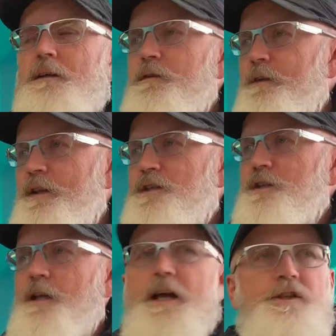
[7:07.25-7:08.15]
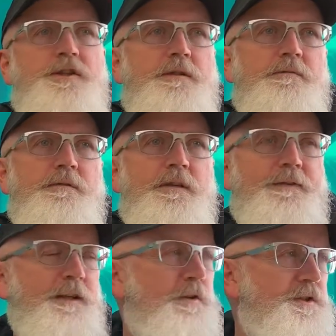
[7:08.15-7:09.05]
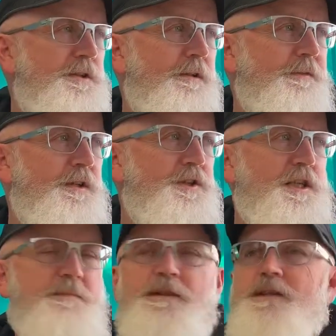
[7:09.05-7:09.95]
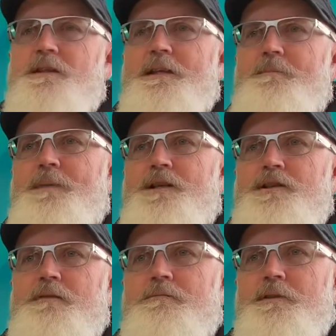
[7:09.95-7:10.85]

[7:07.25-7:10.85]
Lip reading: you've had escalation, you've had cost of living adjustments, and that budget,